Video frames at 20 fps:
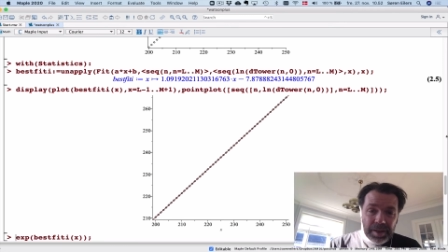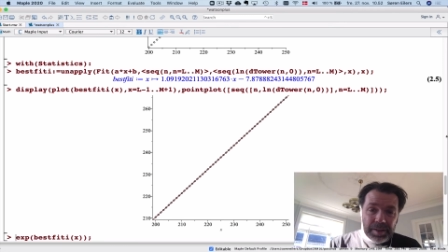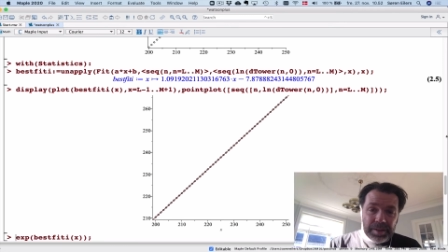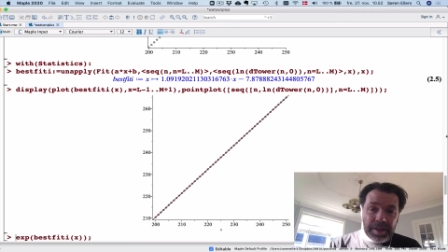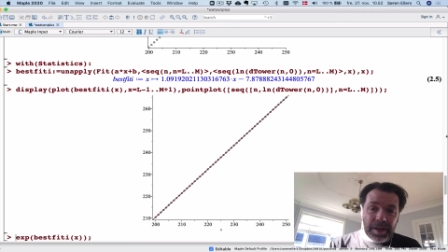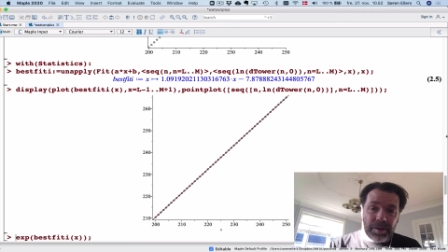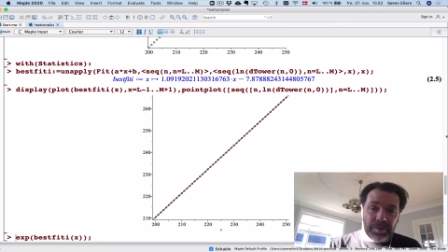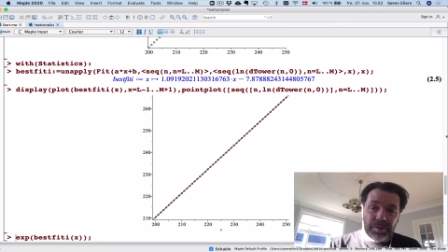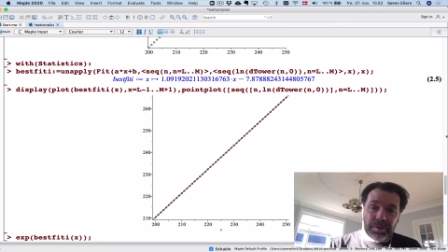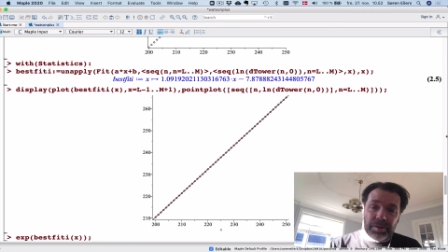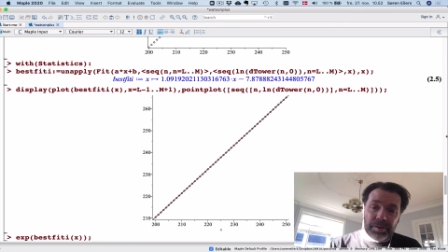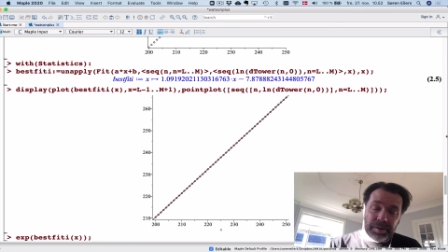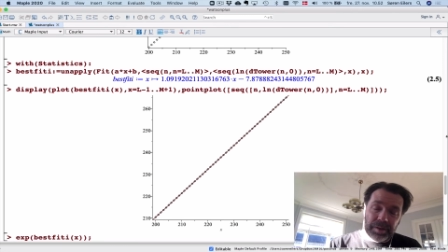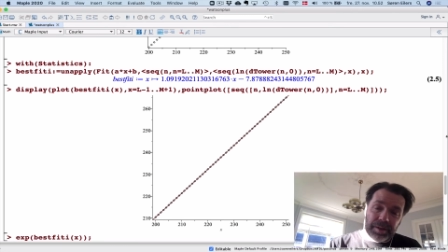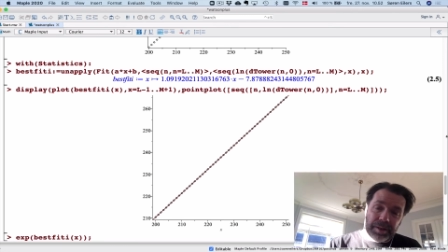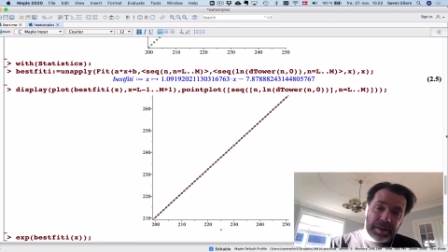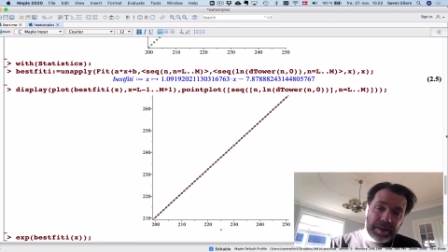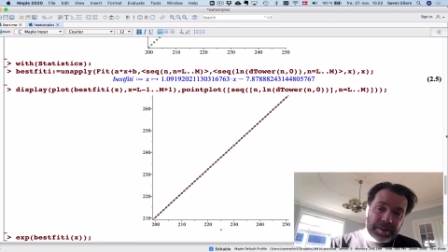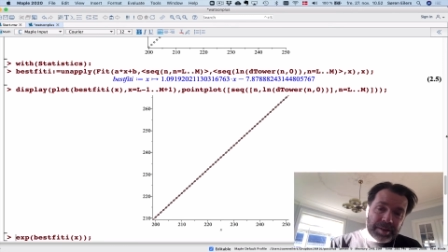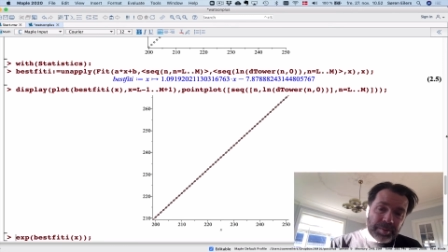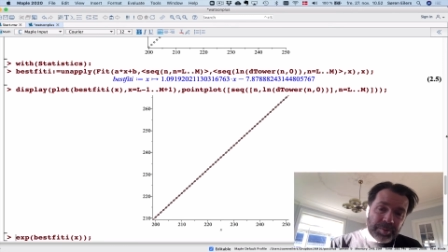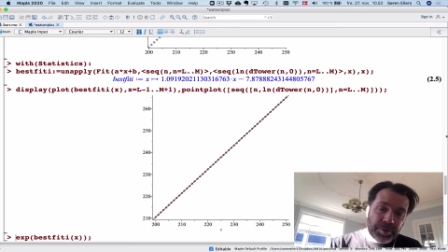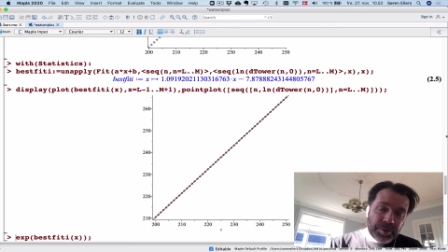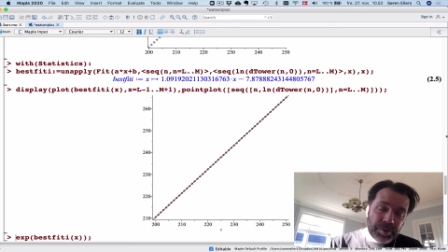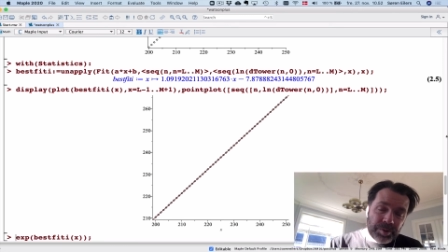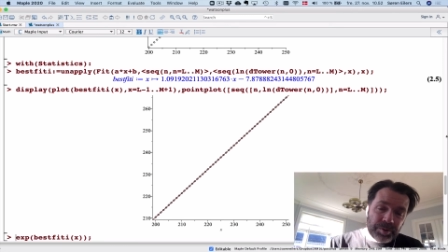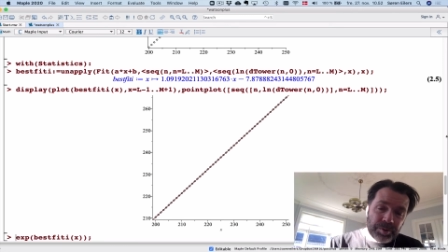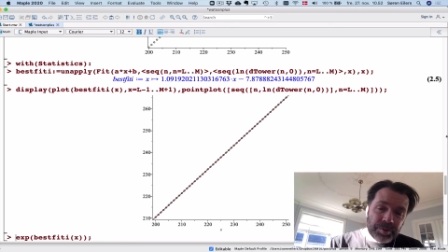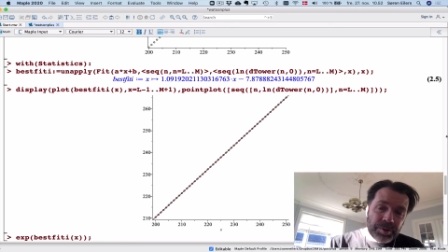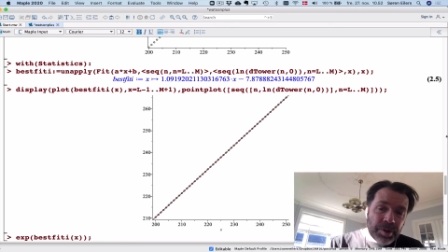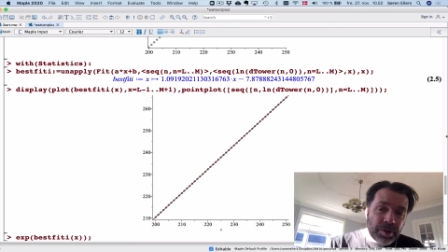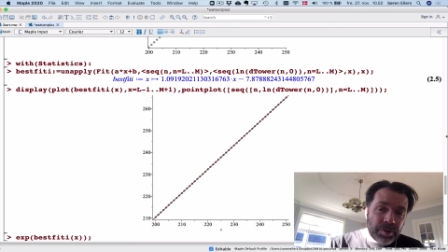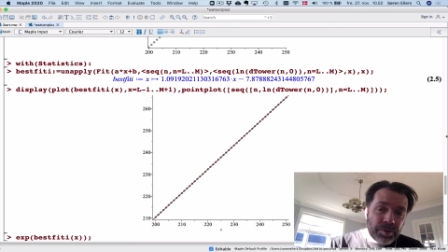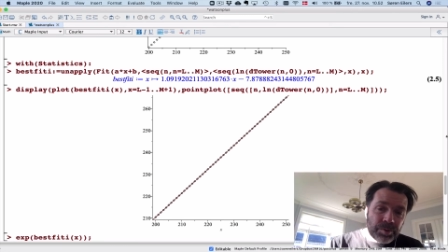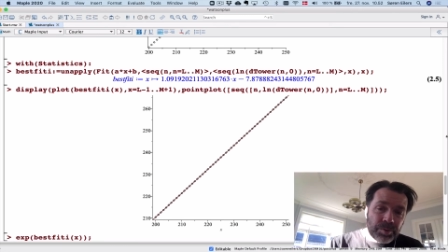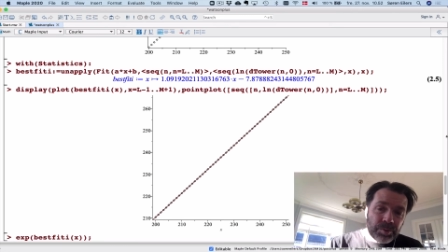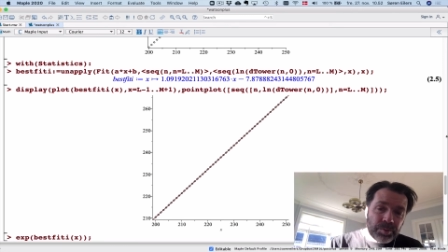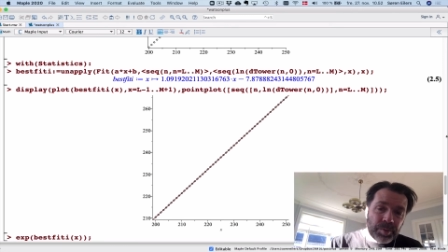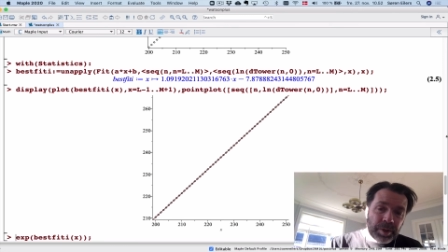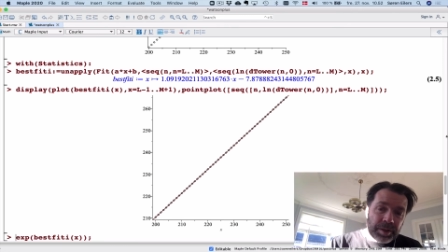Now, as I'm sure you know,
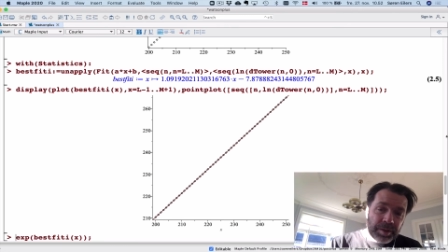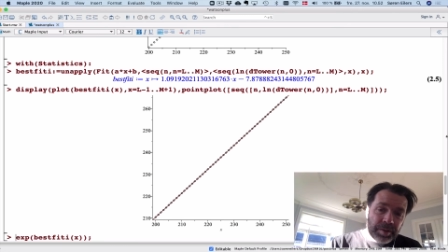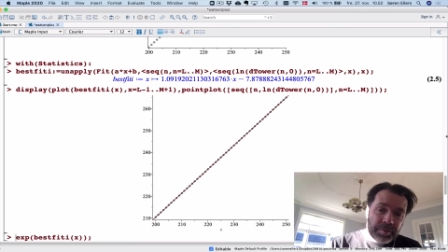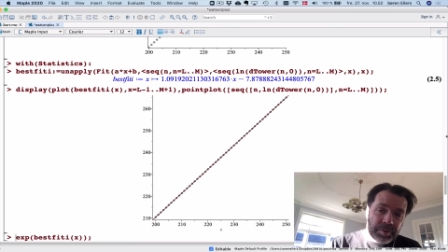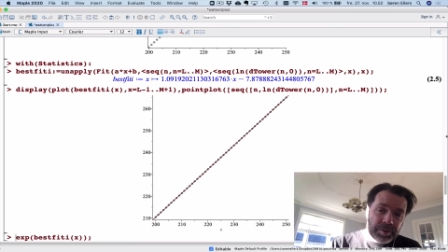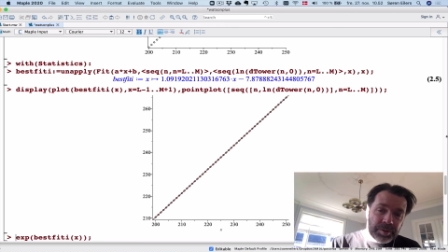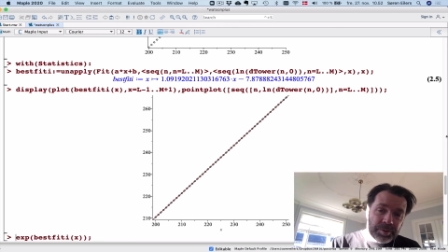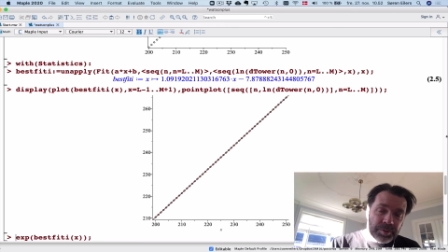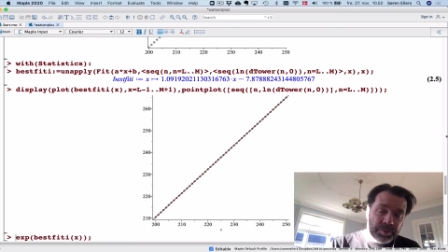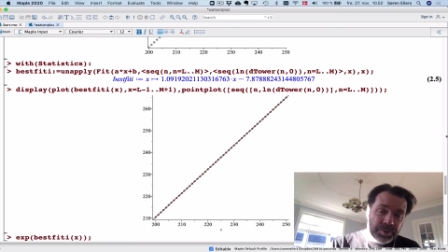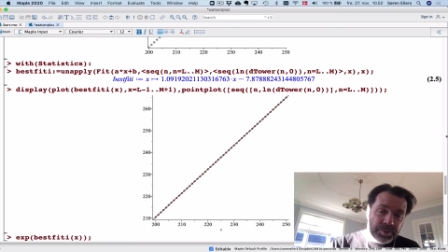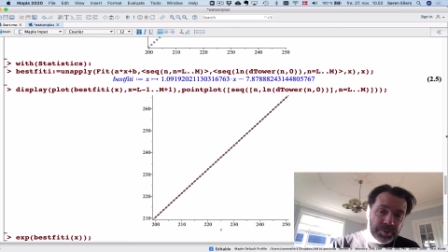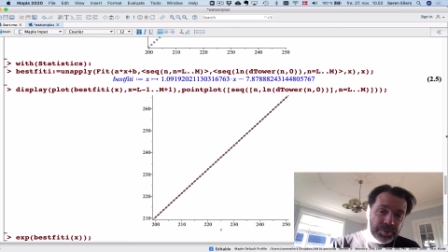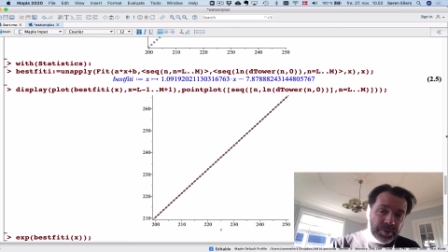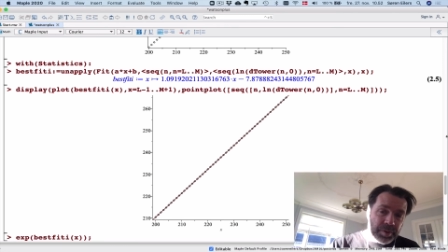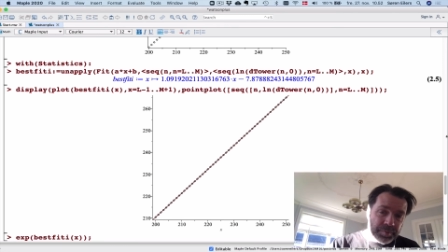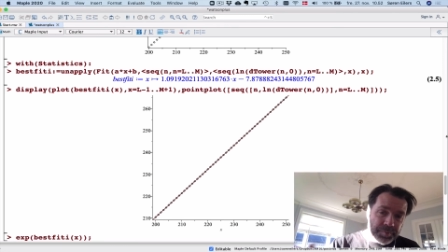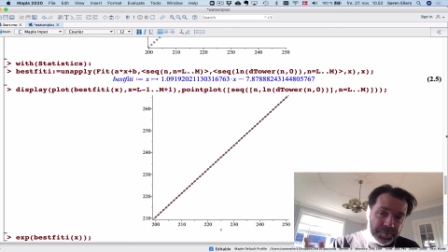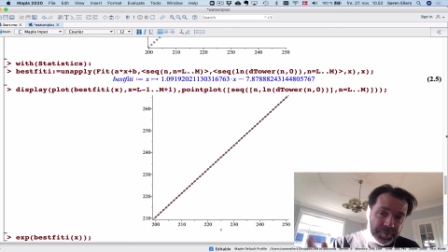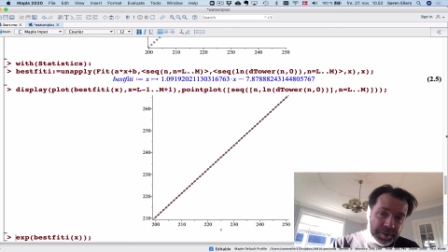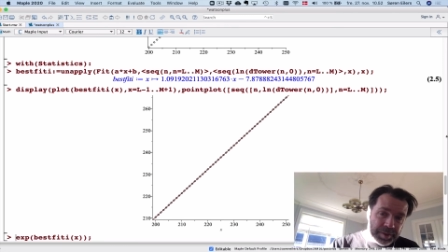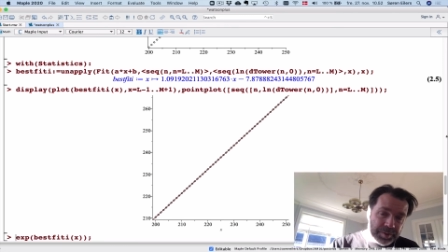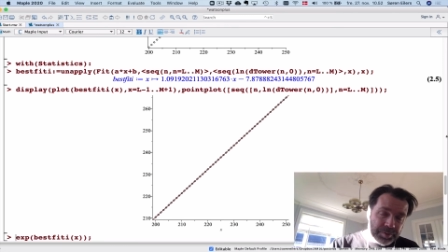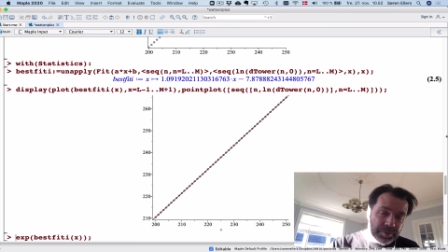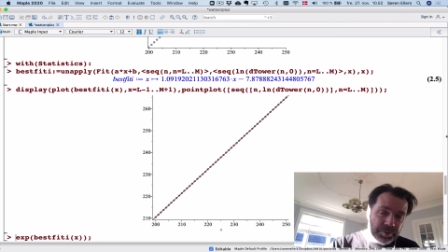whenever you do a fit,